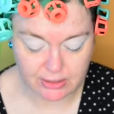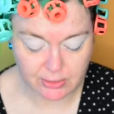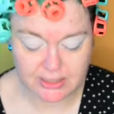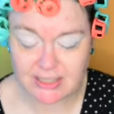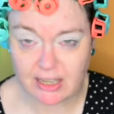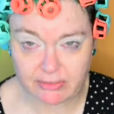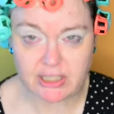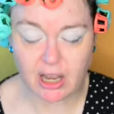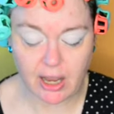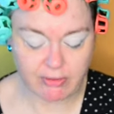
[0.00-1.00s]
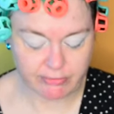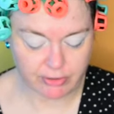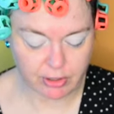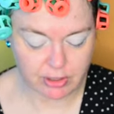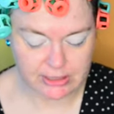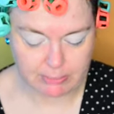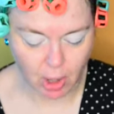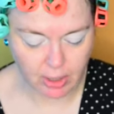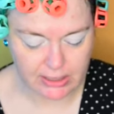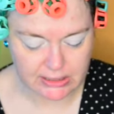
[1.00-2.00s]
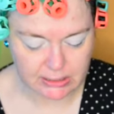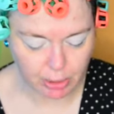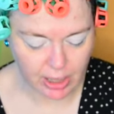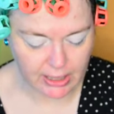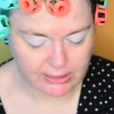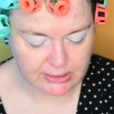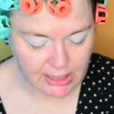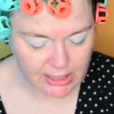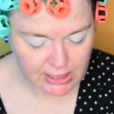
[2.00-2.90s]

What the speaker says: So it's a tough time for small indie brands.